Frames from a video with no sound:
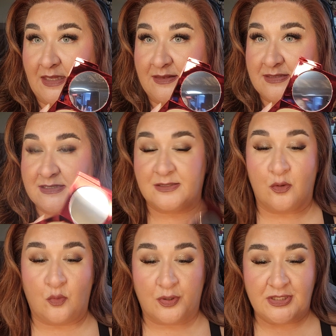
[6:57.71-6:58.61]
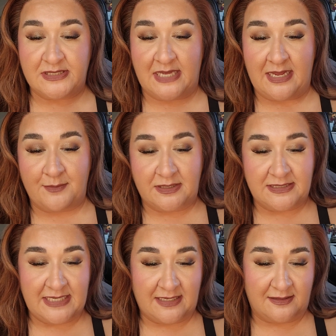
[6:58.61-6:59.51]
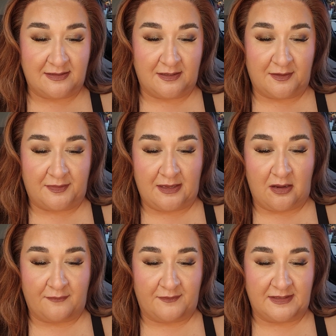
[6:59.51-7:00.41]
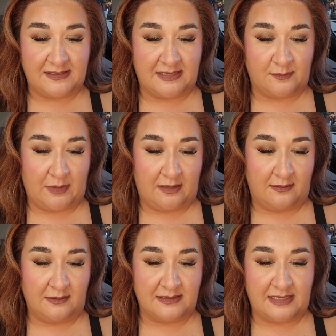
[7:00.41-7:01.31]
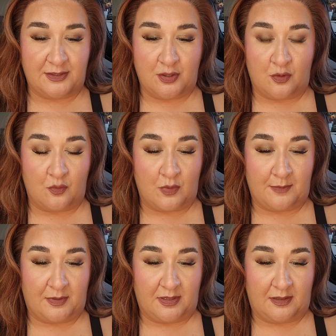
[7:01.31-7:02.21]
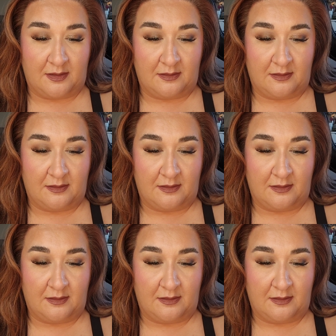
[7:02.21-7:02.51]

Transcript: This is so gorgeous. I am going to take the thing off of this as well because I know I'm going to